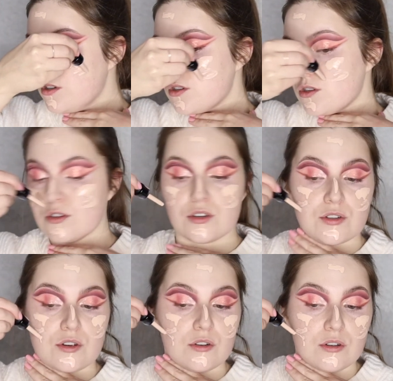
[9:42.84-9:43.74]

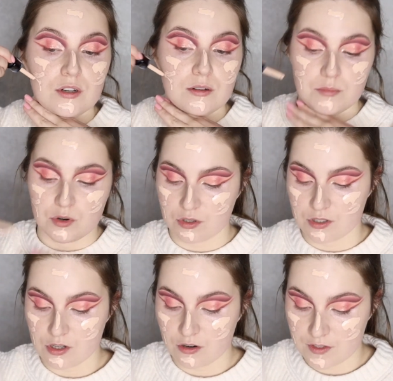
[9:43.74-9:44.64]
so
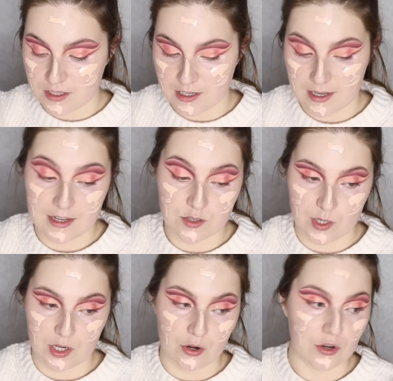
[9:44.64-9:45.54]
important, obviously, as
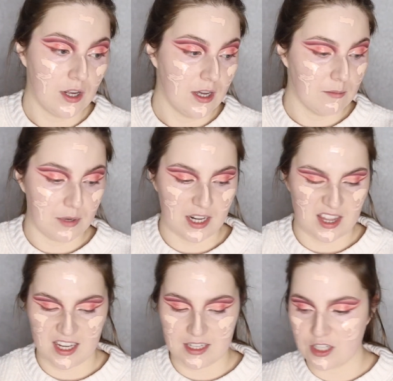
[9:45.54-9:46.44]
we know, but I
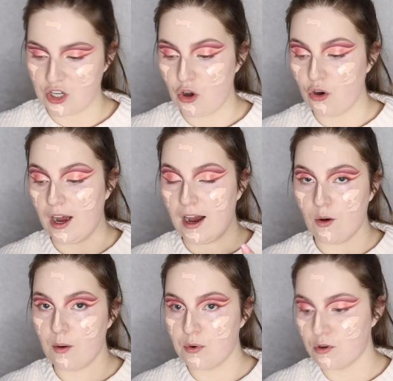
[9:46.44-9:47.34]
think I didn't know
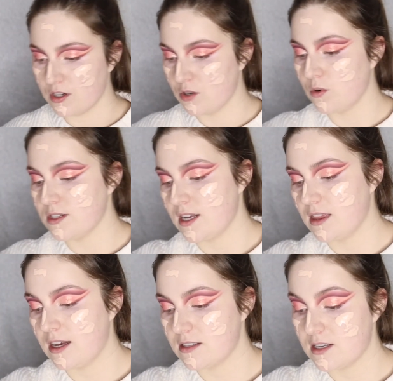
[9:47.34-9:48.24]
how important it was at
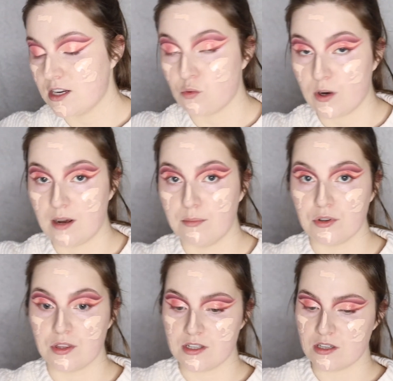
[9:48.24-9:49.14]
that stage when I
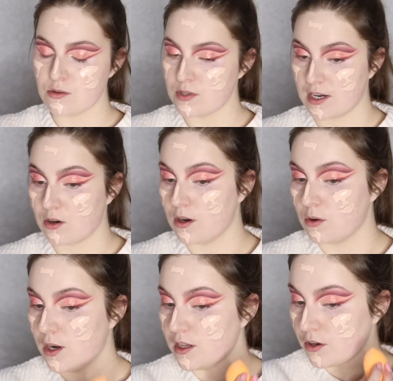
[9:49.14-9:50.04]
bought this. This was like quite a
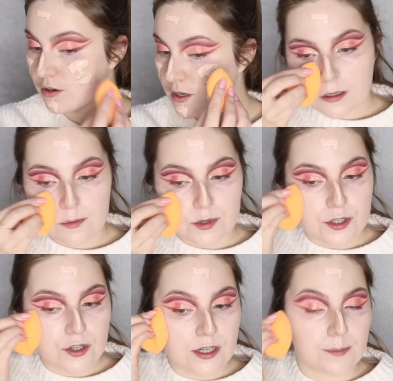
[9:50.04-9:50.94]
while ago. I'm
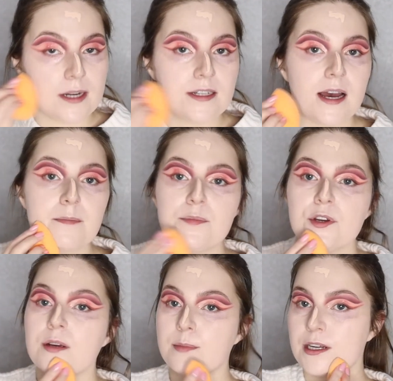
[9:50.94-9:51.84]
just using my damp
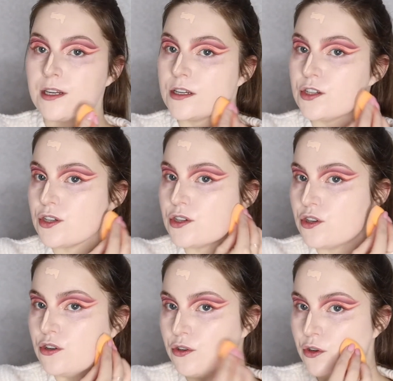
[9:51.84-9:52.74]
beauty blender just
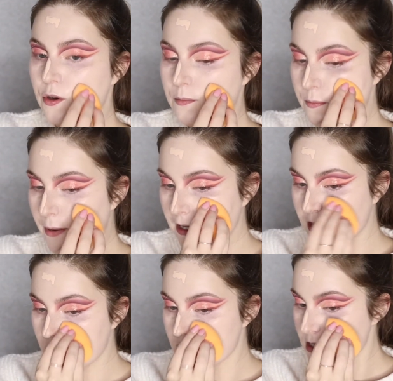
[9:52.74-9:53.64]
to
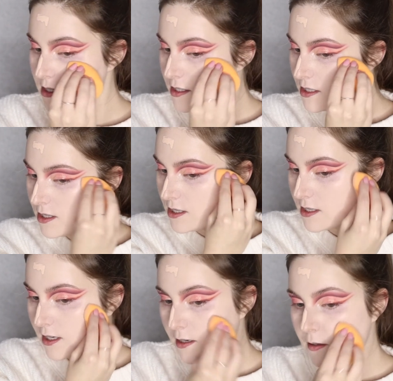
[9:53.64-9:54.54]
pat this into the
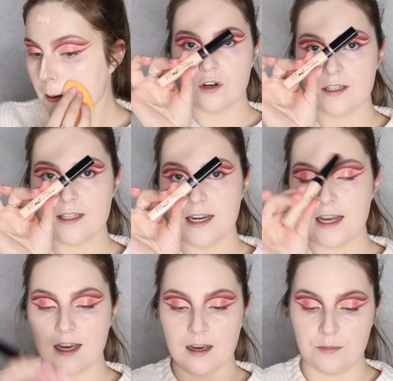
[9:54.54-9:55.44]
skin. For concealer,
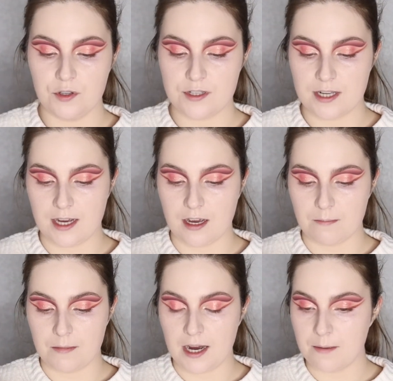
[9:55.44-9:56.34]
I'm using
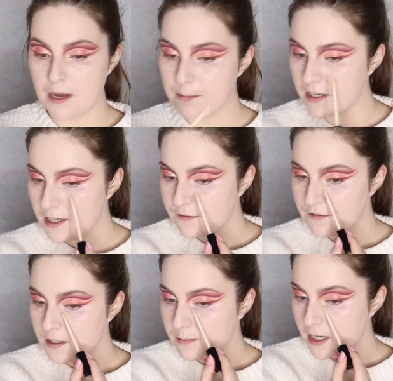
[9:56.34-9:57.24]
my Maybelline
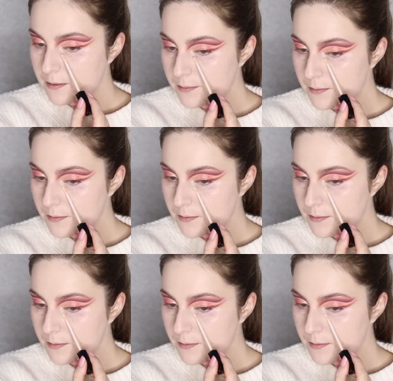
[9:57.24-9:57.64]
Fit Me.